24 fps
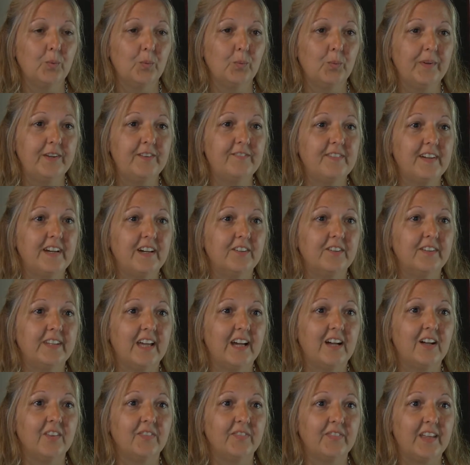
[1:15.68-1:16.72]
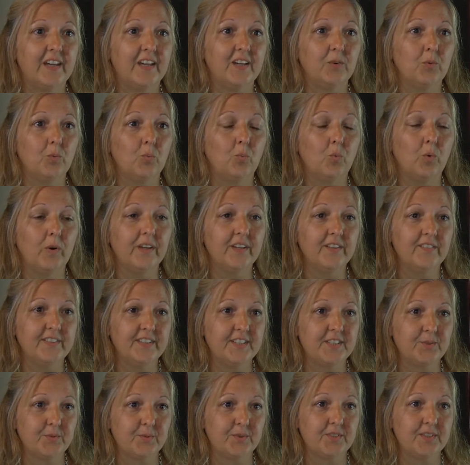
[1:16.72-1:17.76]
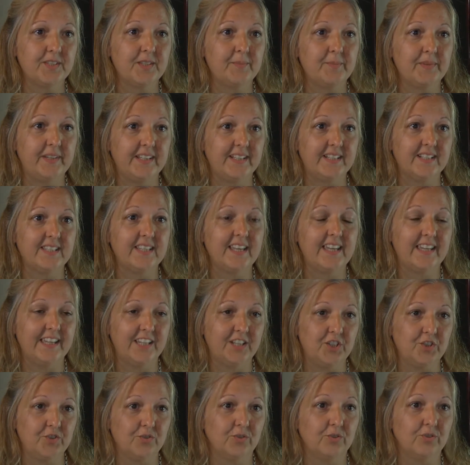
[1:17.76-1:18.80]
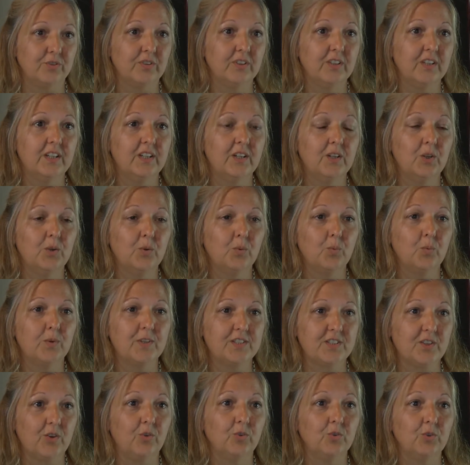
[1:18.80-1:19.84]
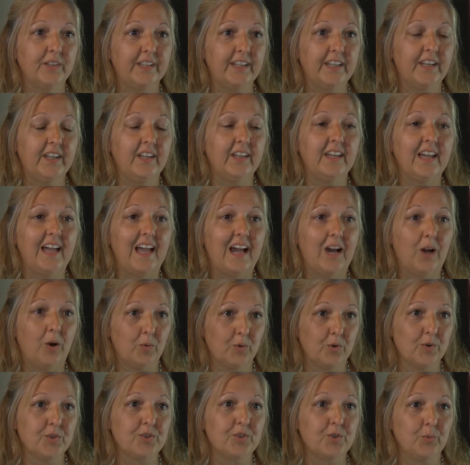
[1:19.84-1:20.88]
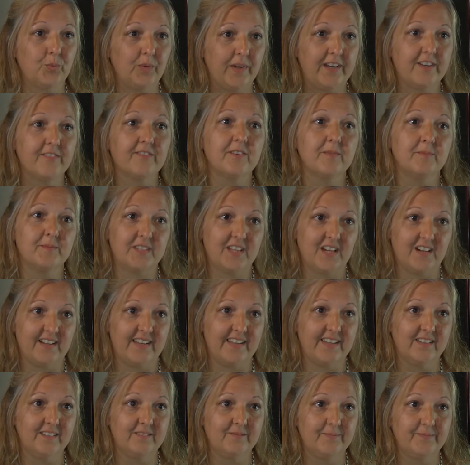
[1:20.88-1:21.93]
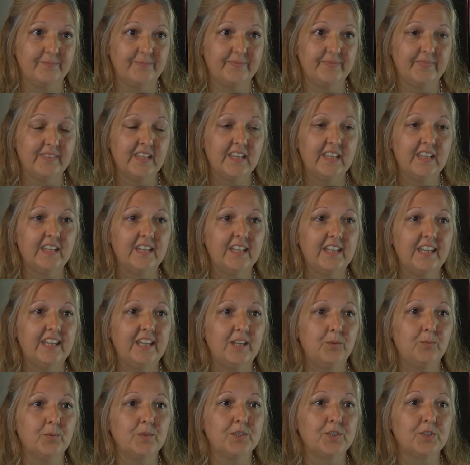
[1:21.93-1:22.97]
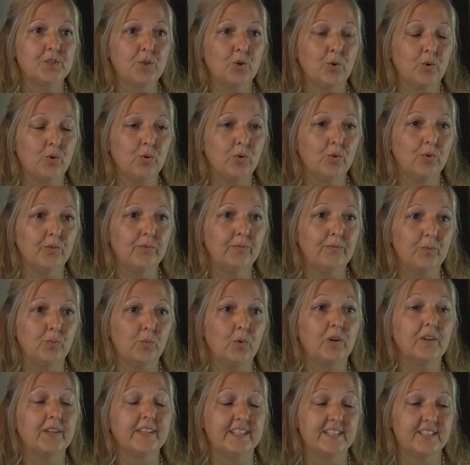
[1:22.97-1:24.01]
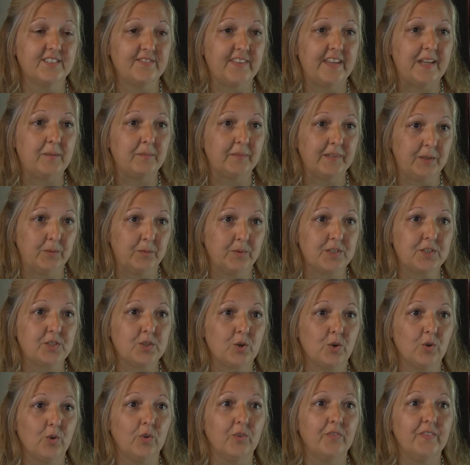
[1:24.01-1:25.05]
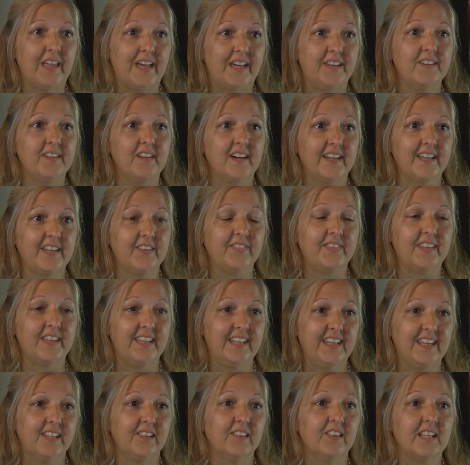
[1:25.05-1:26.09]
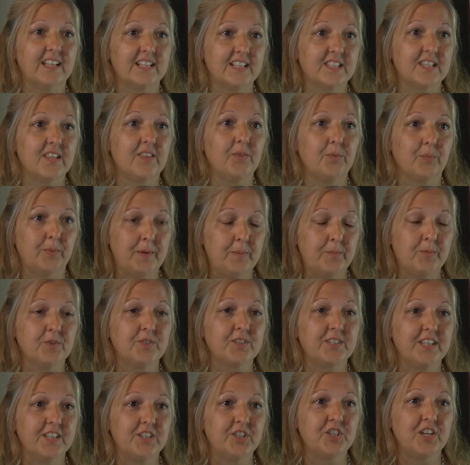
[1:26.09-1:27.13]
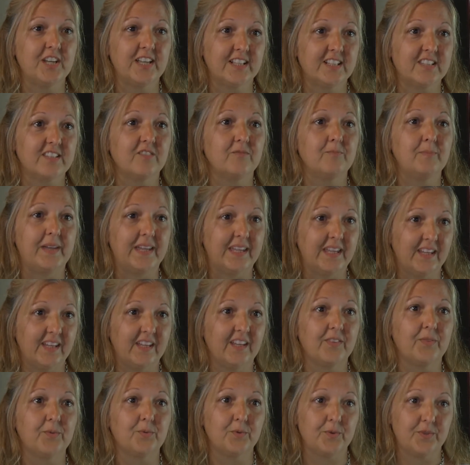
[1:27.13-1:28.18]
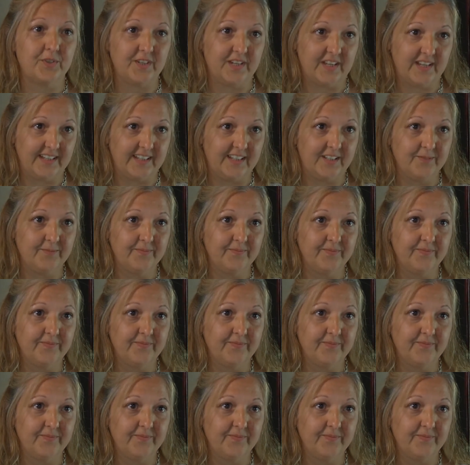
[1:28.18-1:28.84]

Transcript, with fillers: we found out that one of his recipients, Angel, was only hours away from dying. He was told, well, his family was told that night that he had less than 3% chance of making it through the night.